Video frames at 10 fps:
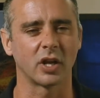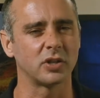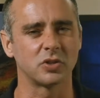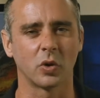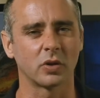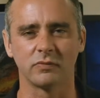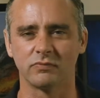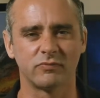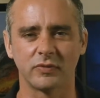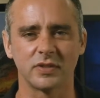You're talking
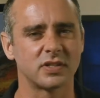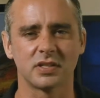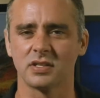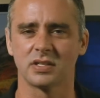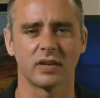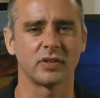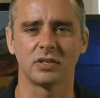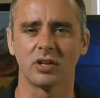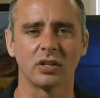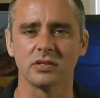$50,
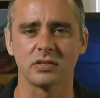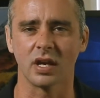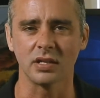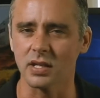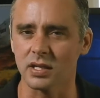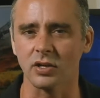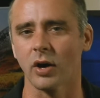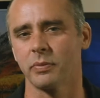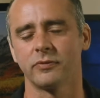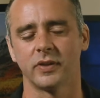$60, $70 a year
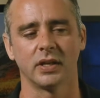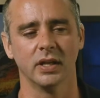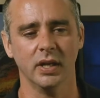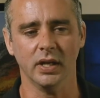type of thing.